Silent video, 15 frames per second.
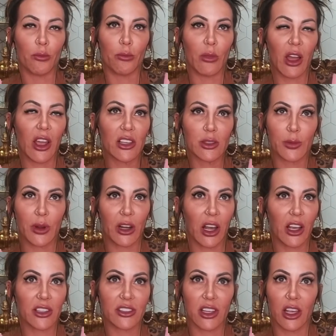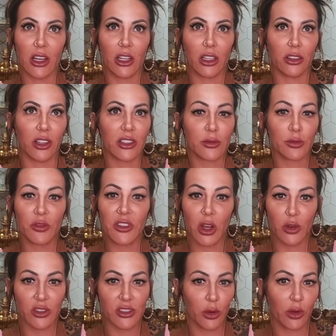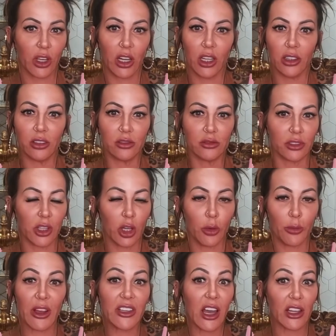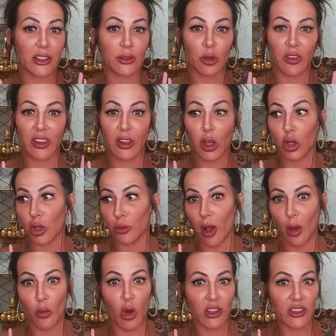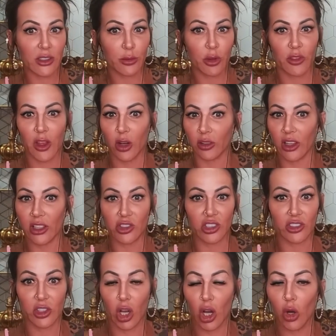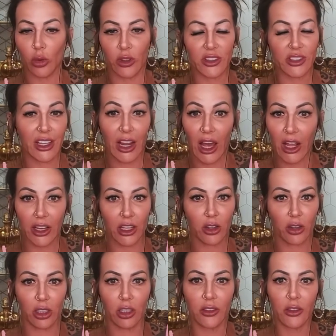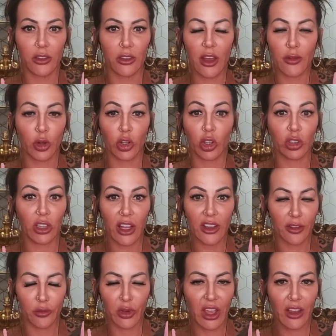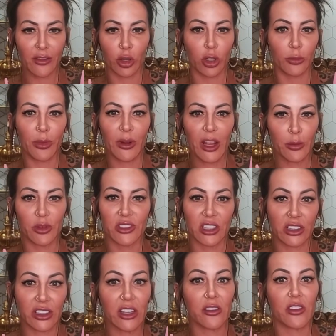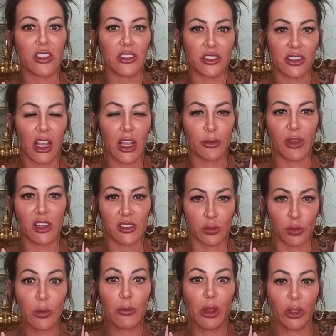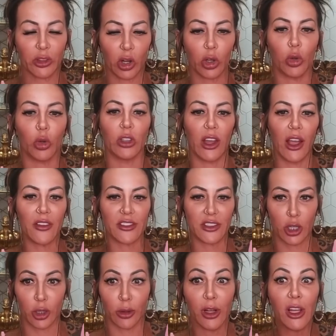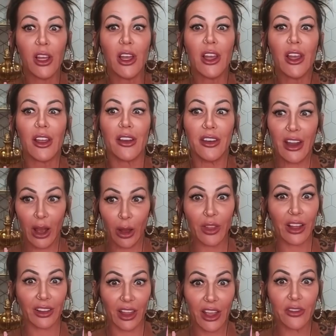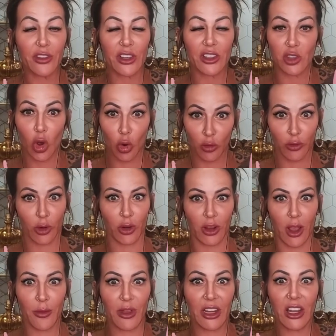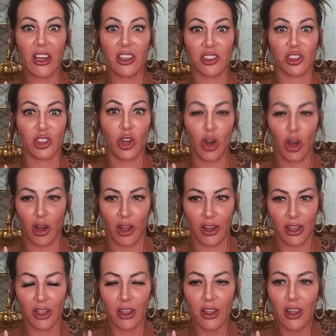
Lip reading: My husband and I said, let's move to Arizona. My dad's moving there. Your mom wants to move there. Let's just go. Let's get out of here. Never in our life have we ever been able to leave this state, because we built our whole lives here. Now that life is over. I mean, it is gone.